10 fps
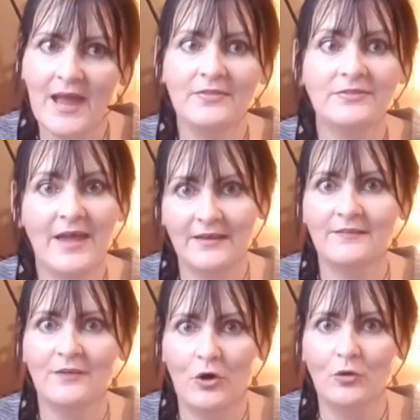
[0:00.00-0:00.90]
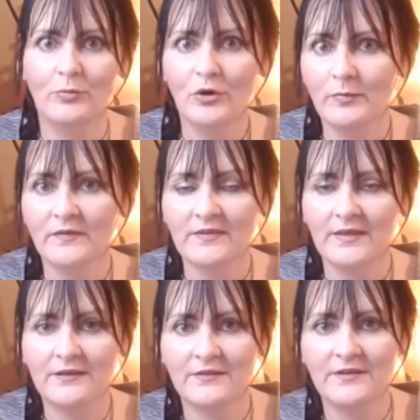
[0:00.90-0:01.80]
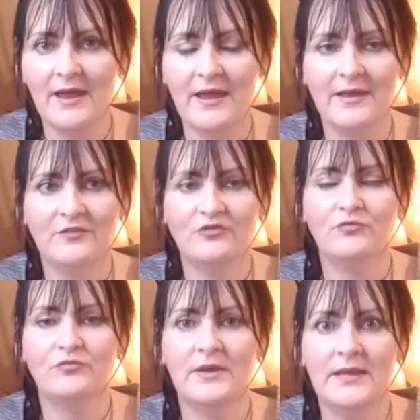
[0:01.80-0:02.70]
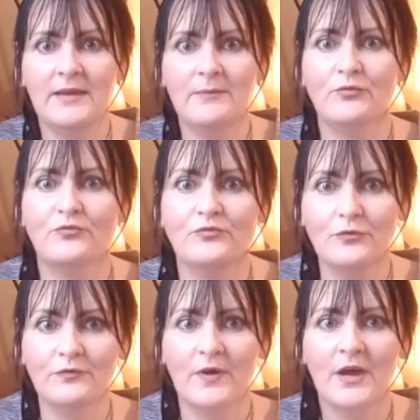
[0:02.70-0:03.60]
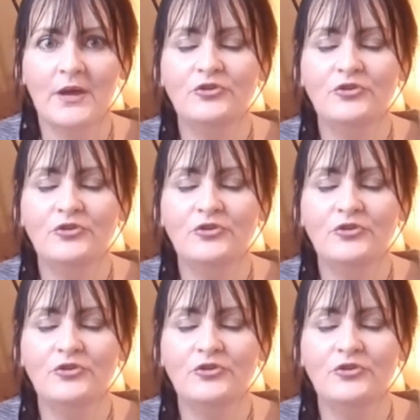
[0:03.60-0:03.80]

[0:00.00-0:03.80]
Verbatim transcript: And that is the whole purpose at the end of the day is to really improve.